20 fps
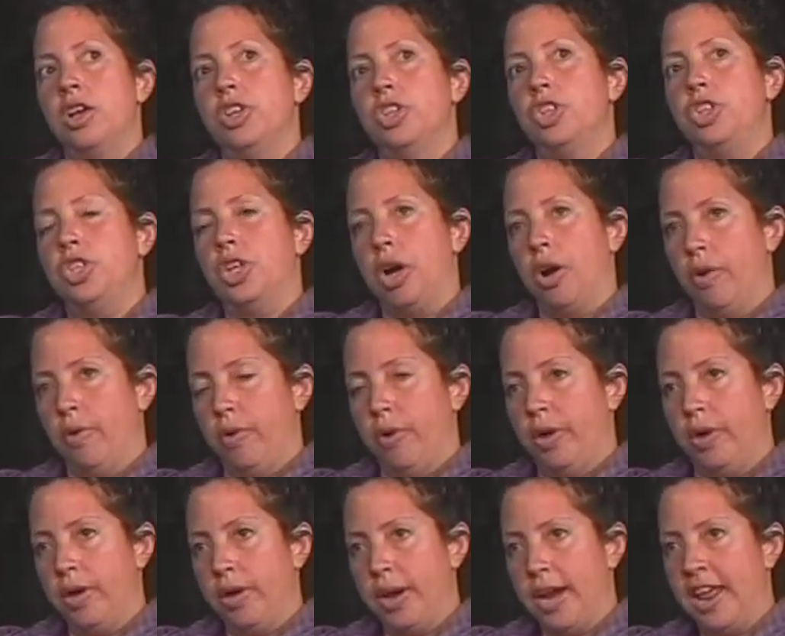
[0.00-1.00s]
So
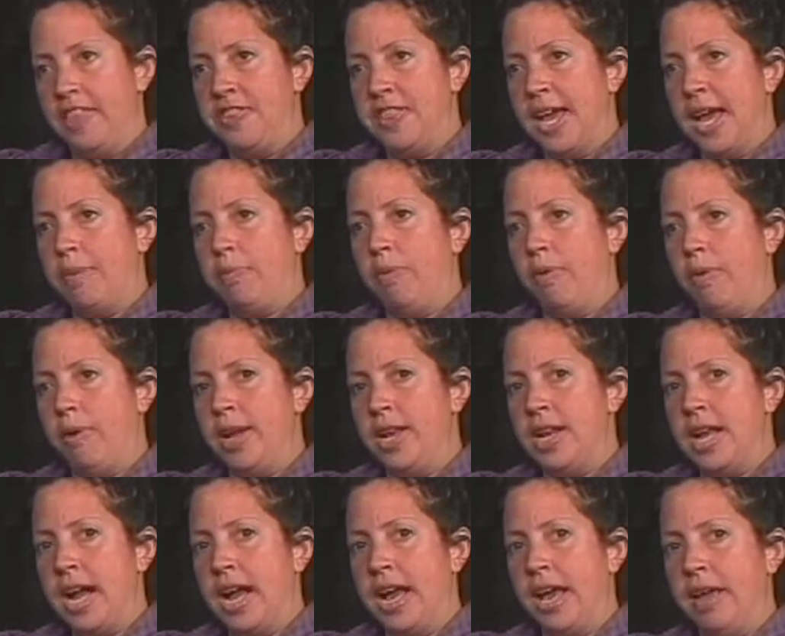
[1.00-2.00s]
at that
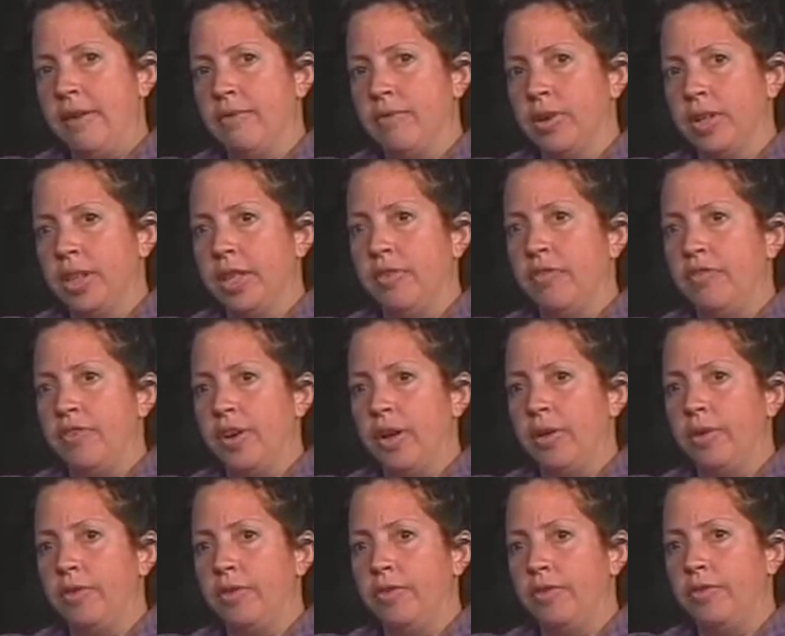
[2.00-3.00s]
point, I really
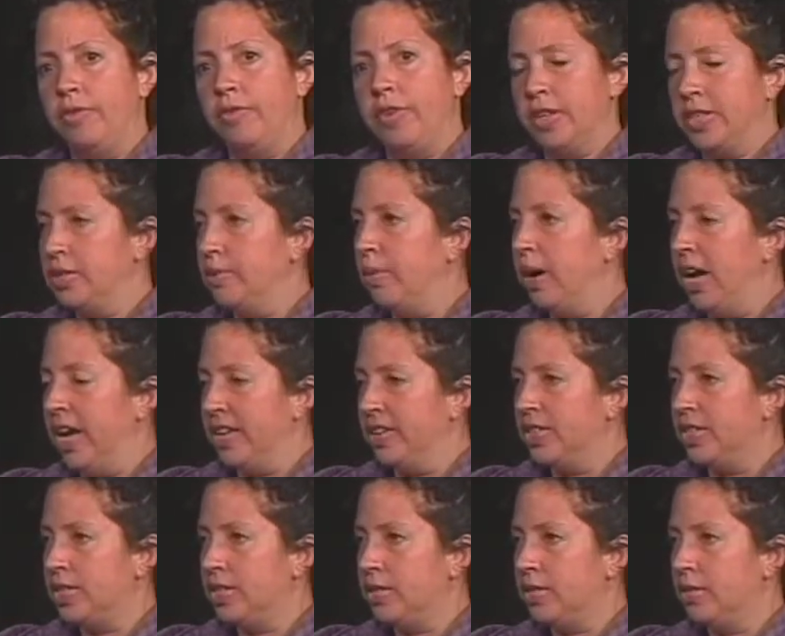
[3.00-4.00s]
felt
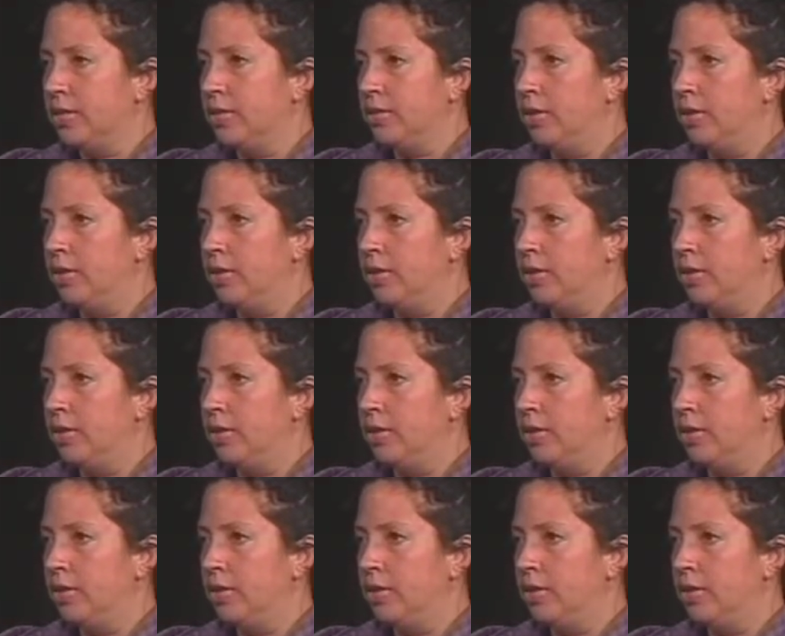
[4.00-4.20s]
victimized,